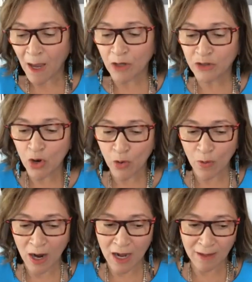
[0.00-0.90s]
no
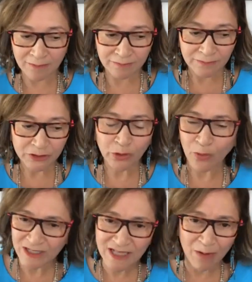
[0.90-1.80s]
um,
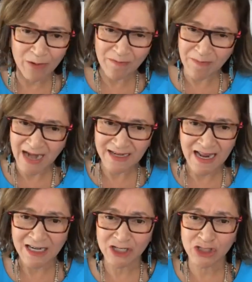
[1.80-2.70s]
choice that we've made
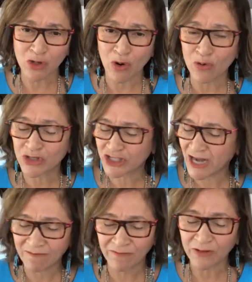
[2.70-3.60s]
that is so
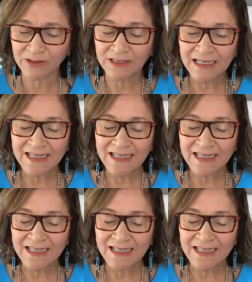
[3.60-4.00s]
shameful.